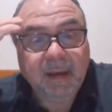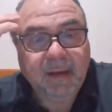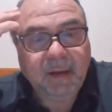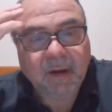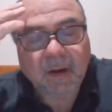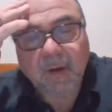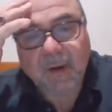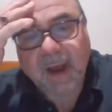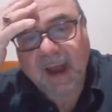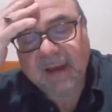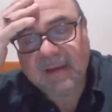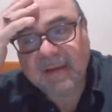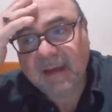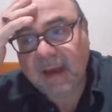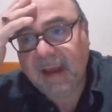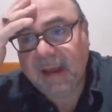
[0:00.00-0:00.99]
You know,
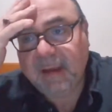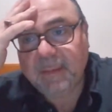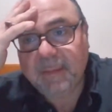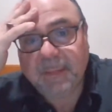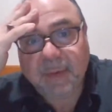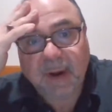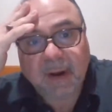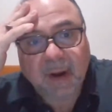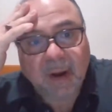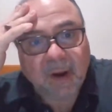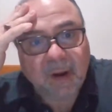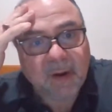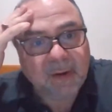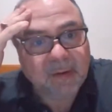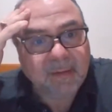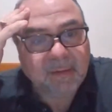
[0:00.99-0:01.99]
guys like Bret
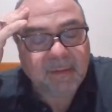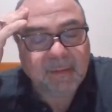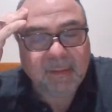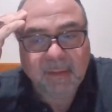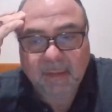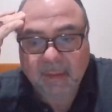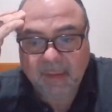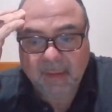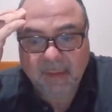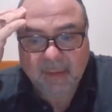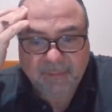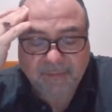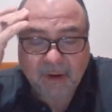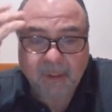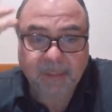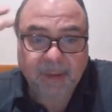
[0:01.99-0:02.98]
Hart, and
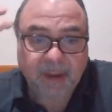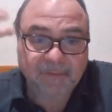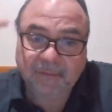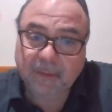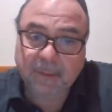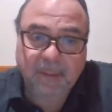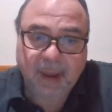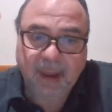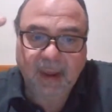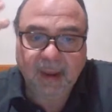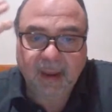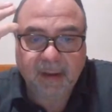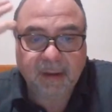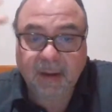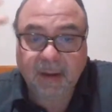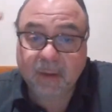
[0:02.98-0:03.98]
far be it for me.
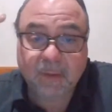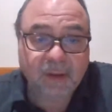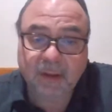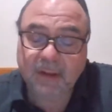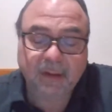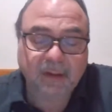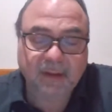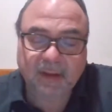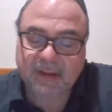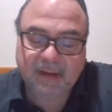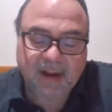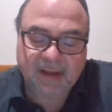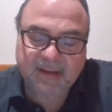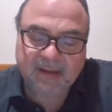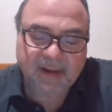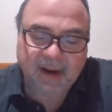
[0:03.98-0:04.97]
He was, listen,
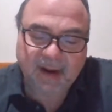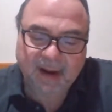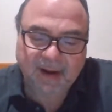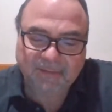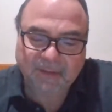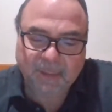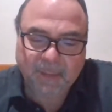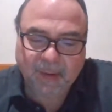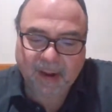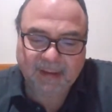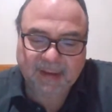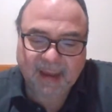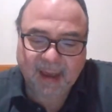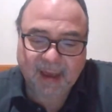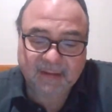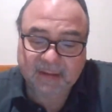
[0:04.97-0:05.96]
I sit out on every
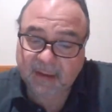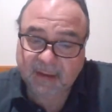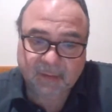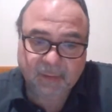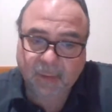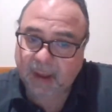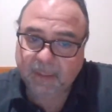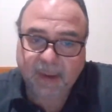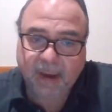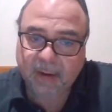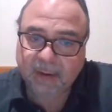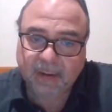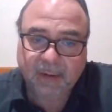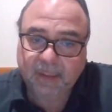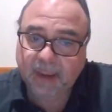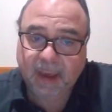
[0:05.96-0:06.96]
podcast. He's way
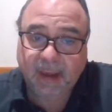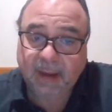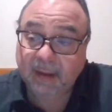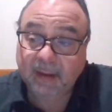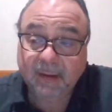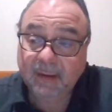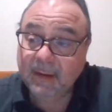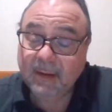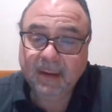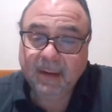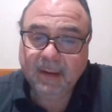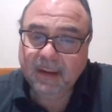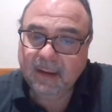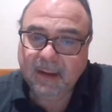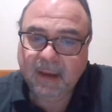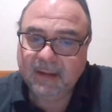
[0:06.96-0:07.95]
better than me.
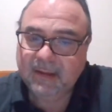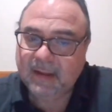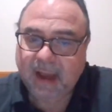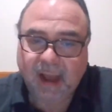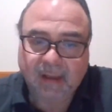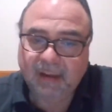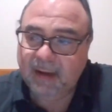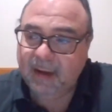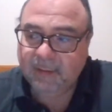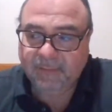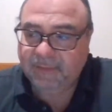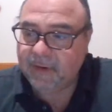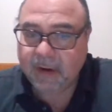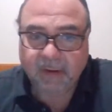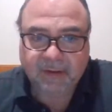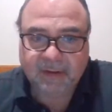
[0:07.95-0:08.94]
His talent
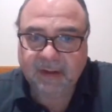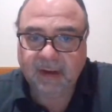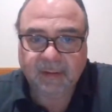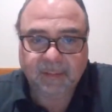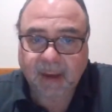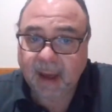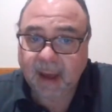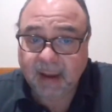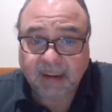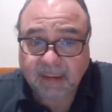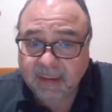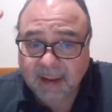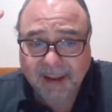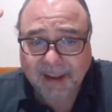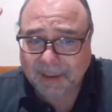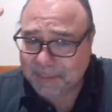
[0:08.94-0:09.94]
far exceeded mine.
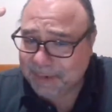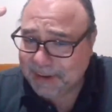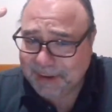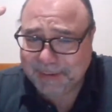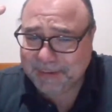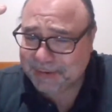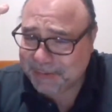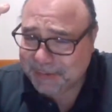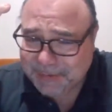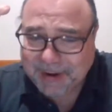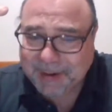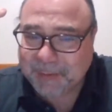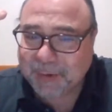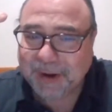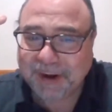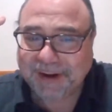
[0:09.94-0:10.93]
He was a
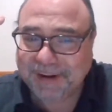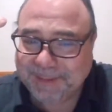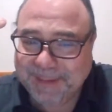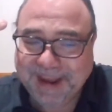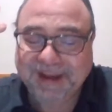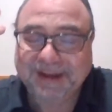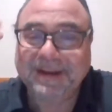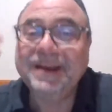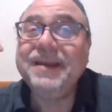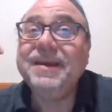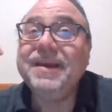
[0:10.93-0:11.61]
great worker, man.